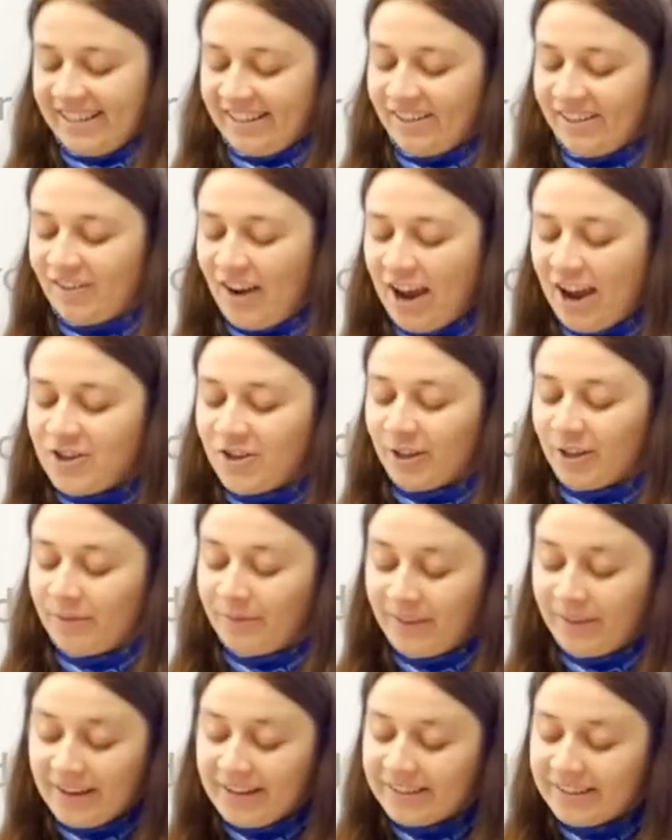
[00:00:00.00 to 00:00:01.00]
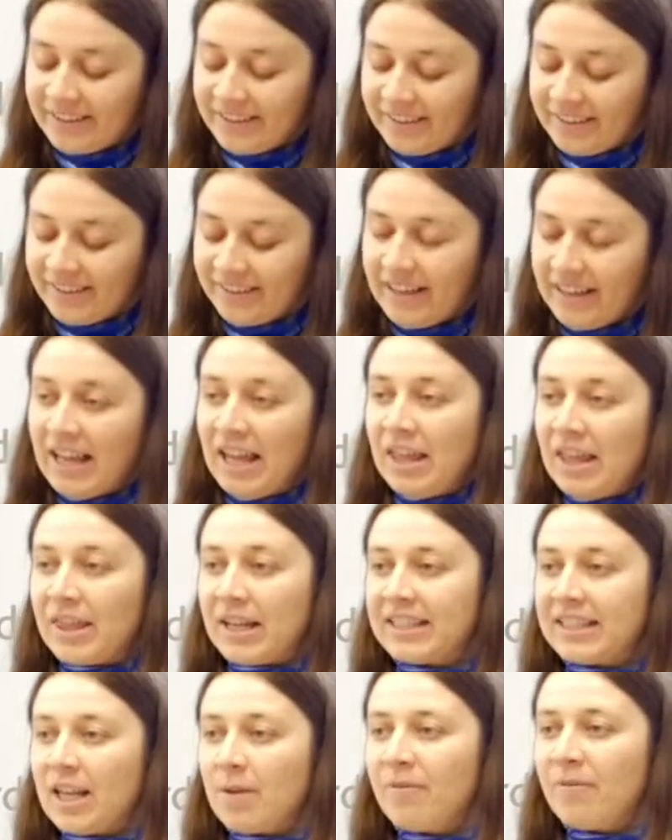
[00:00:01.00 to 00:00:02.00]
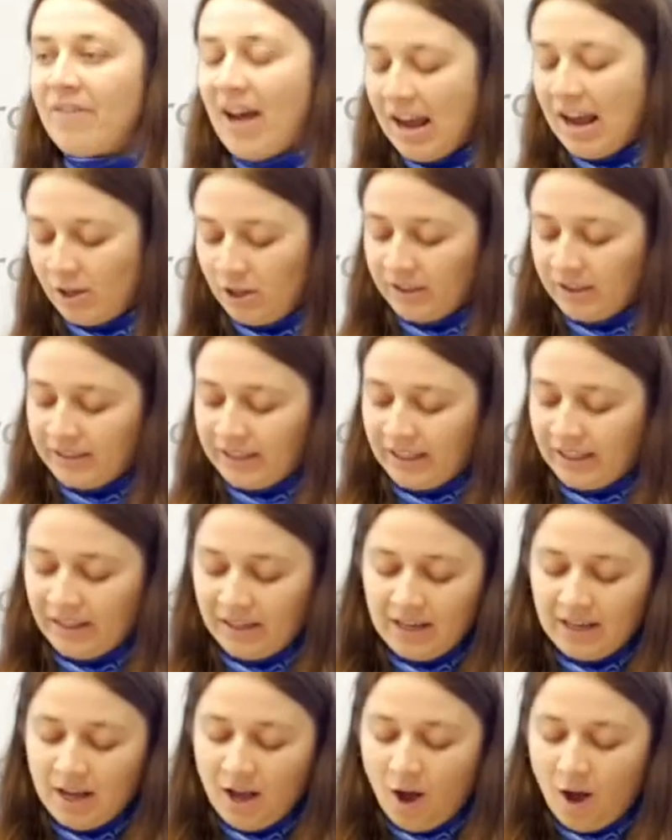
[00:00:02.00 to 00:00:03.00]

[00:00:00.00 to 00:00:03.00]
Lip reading: Graduate Fund, the Subfaculty